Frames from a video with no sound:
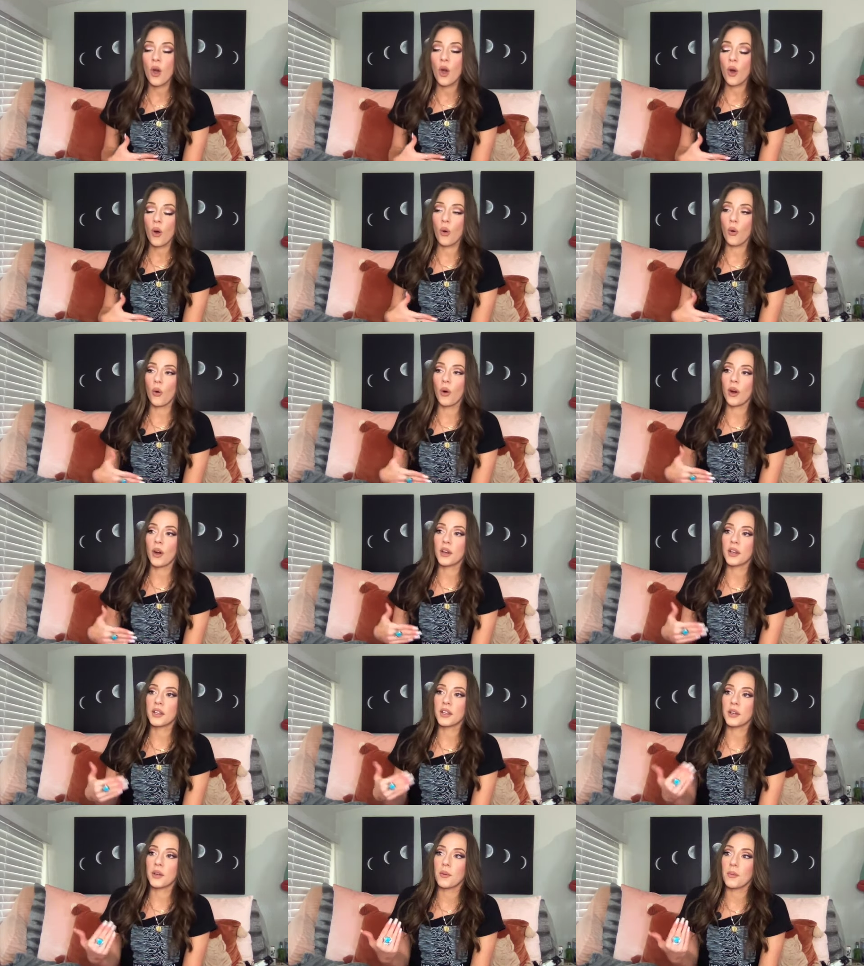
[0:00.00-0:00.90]
or,
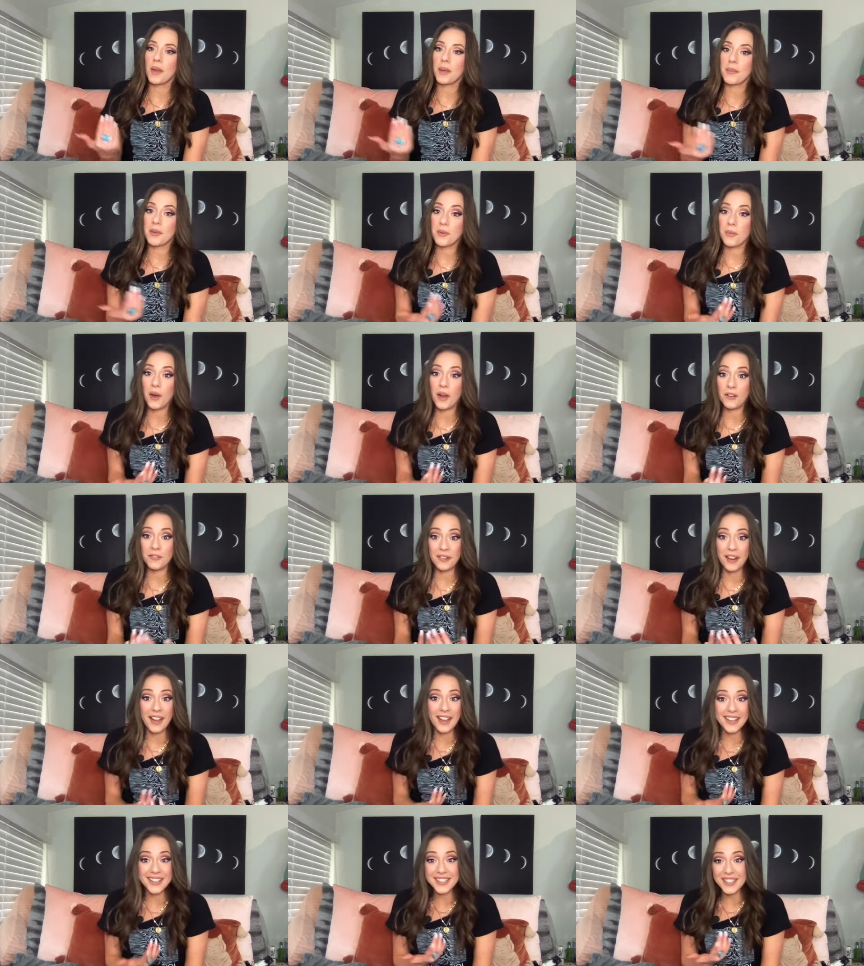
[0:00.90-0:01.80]
you know, maybe want
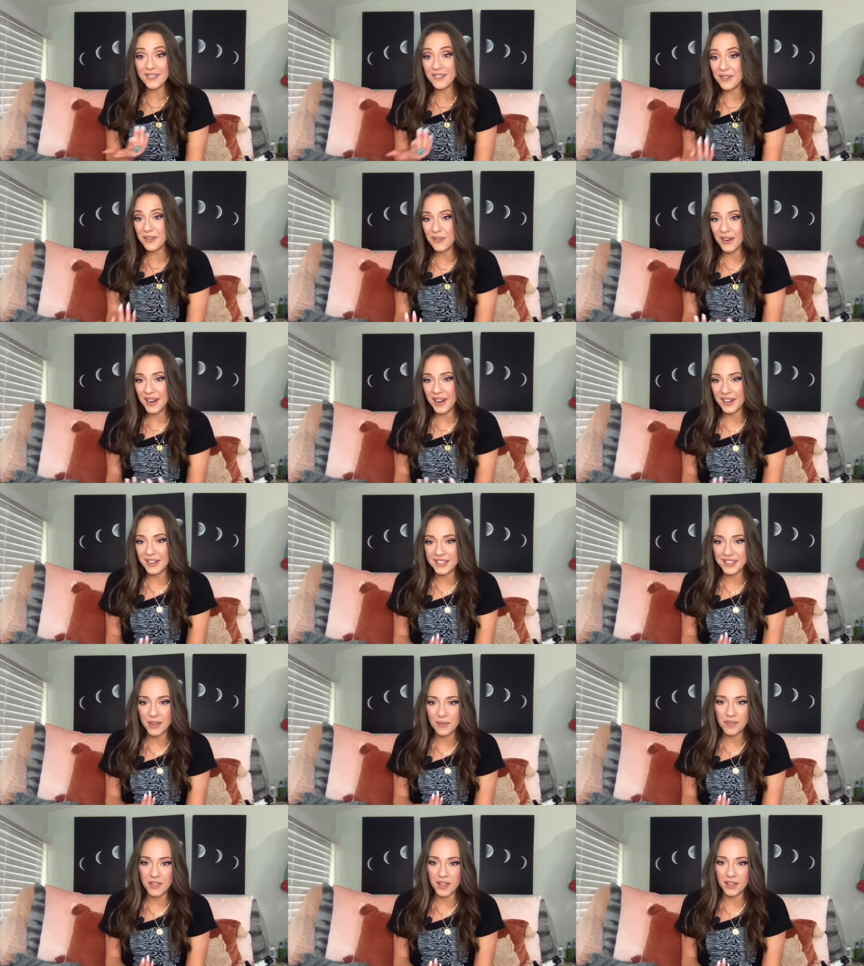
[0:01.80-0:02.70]
rides everywhere,
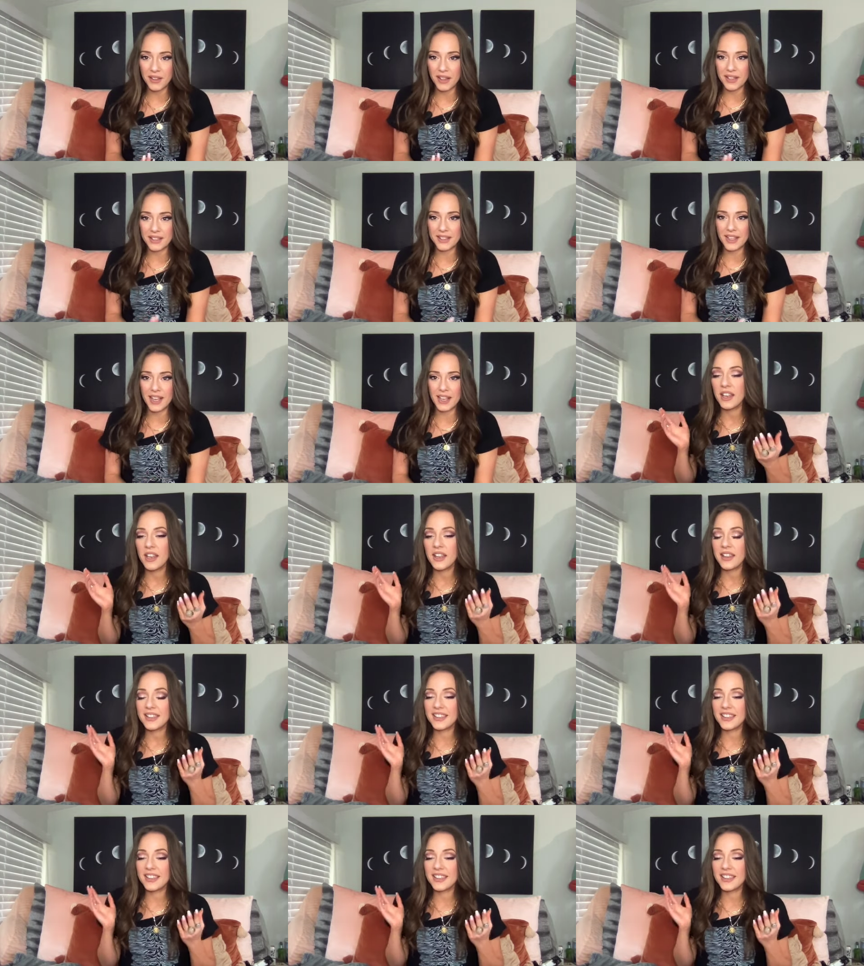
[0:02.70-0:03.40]
something like that.